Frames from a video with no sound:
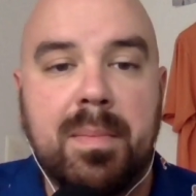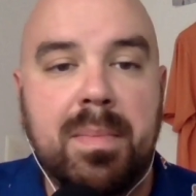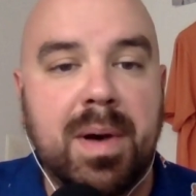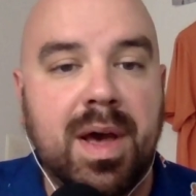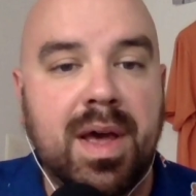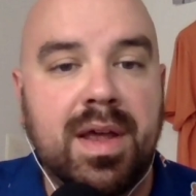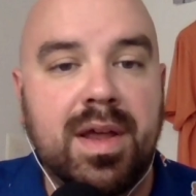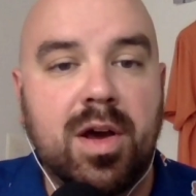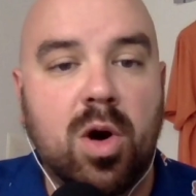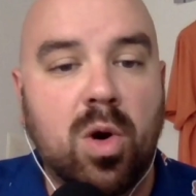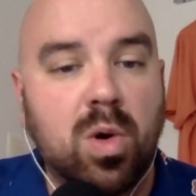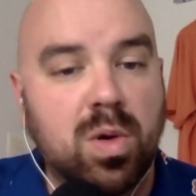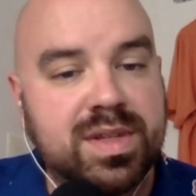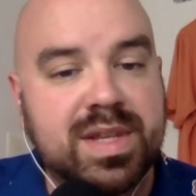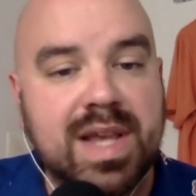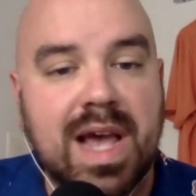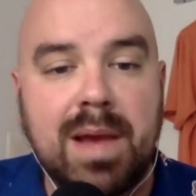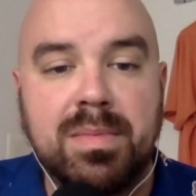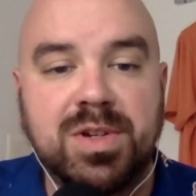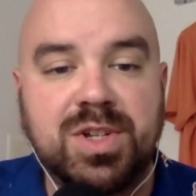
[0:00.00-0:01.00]
But
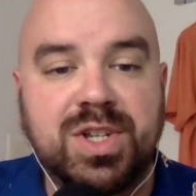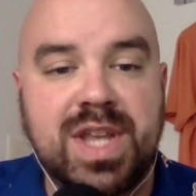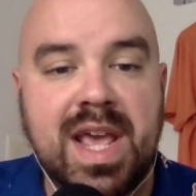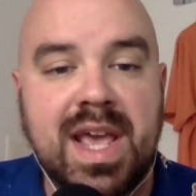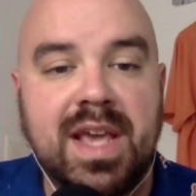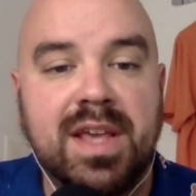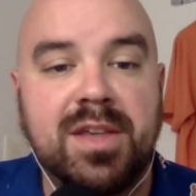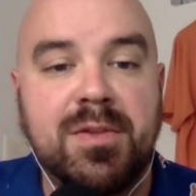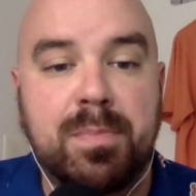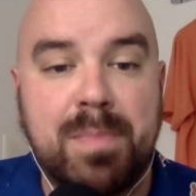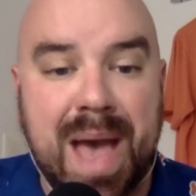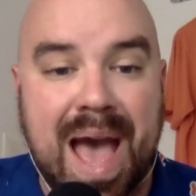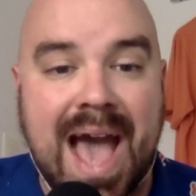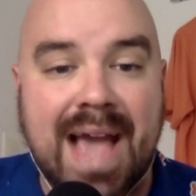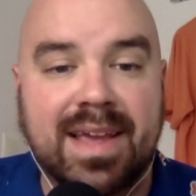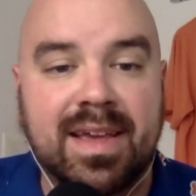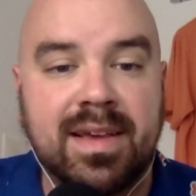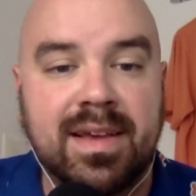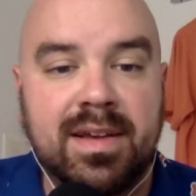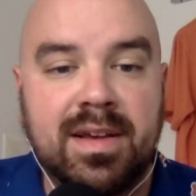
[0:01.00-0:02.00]
Old Timers Day is
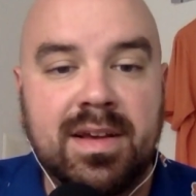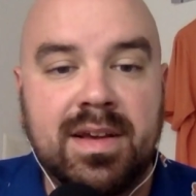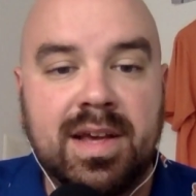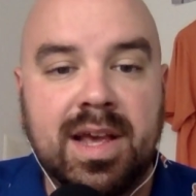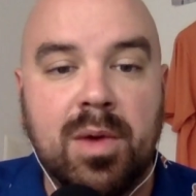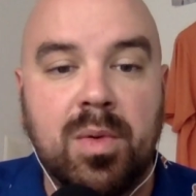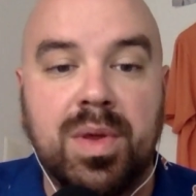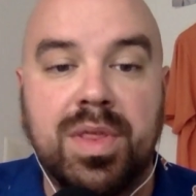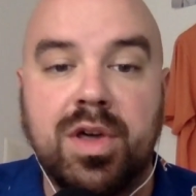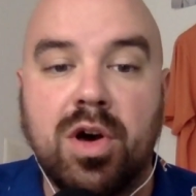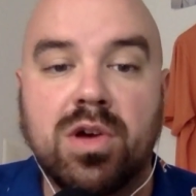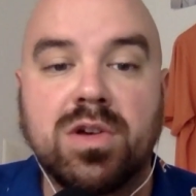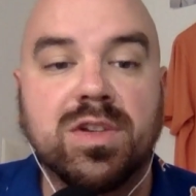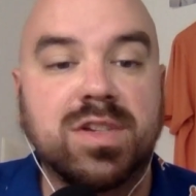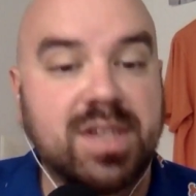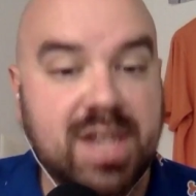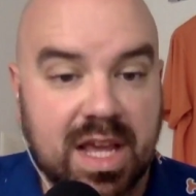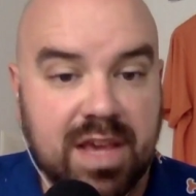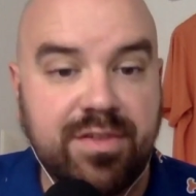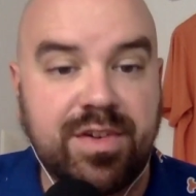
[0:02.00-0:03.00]
back, and with
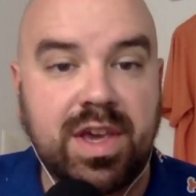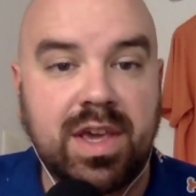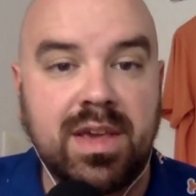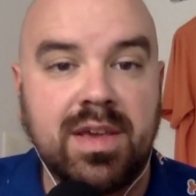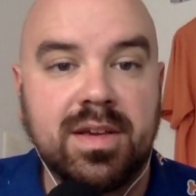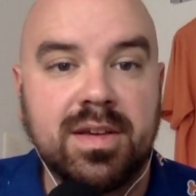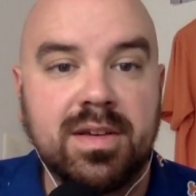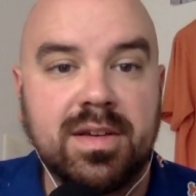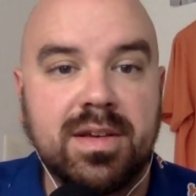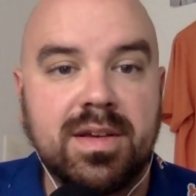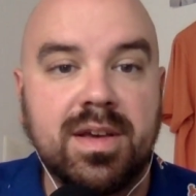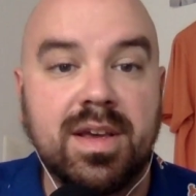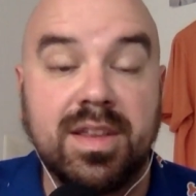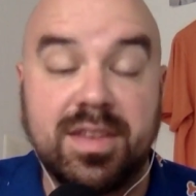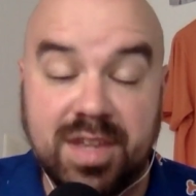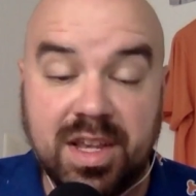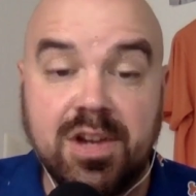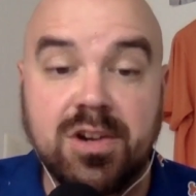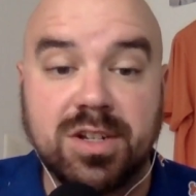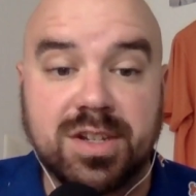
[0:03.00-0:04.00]
Uncle Stevie,
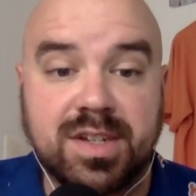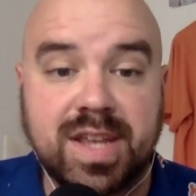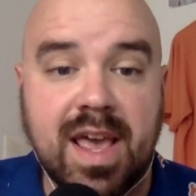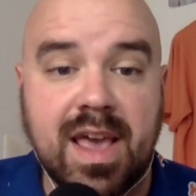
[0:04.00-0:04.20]
it's here to